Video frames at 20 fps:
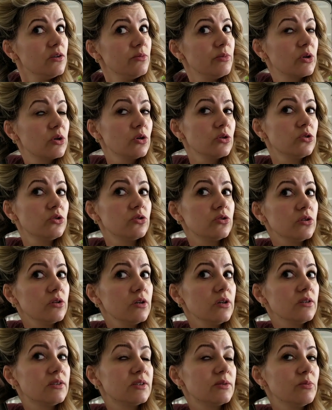because
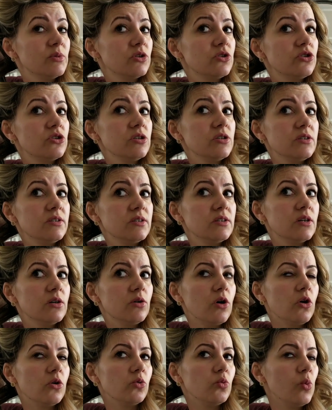it's much easier
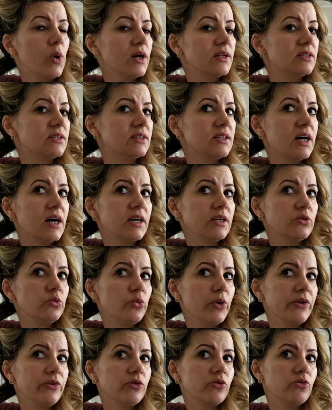on one side
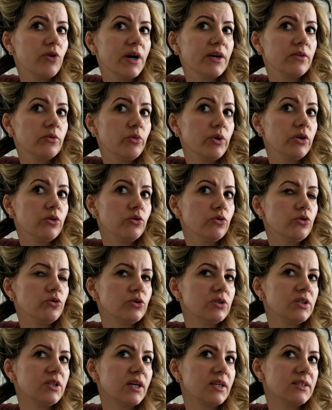when you're
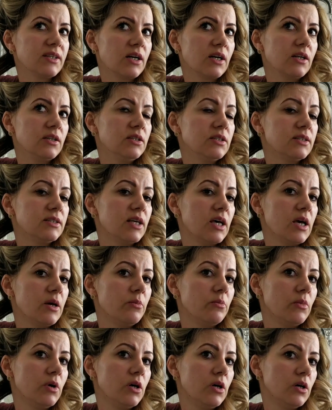using exactly the
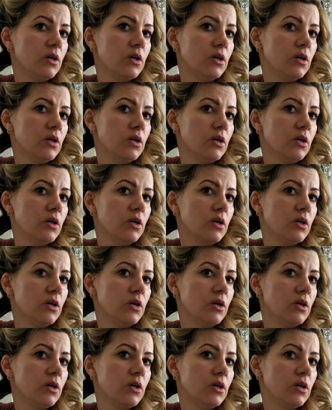same